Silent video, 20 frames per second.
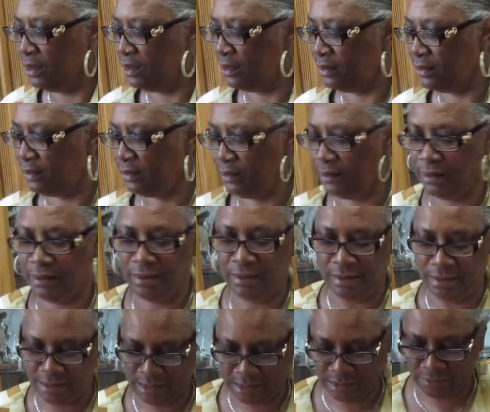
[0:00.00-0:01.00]
Let's see,
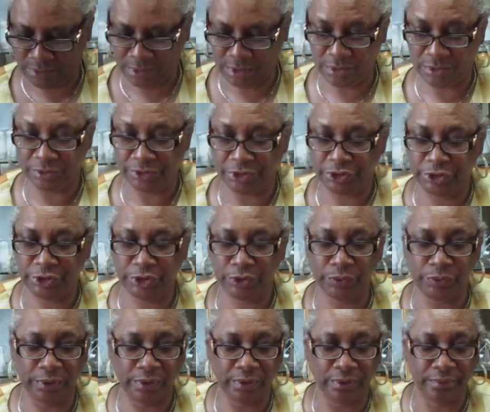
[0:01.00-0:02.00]
this one a little
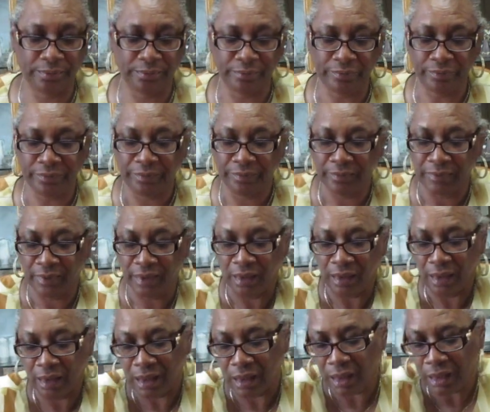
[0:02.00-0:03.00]
short.
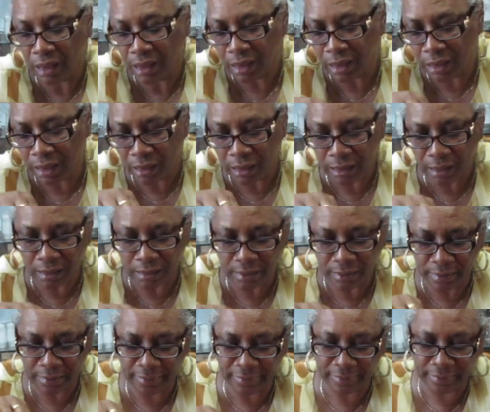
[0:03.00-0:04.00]

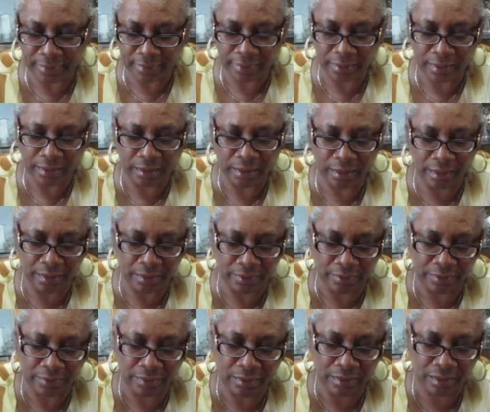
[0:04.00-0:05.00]
Let's see here.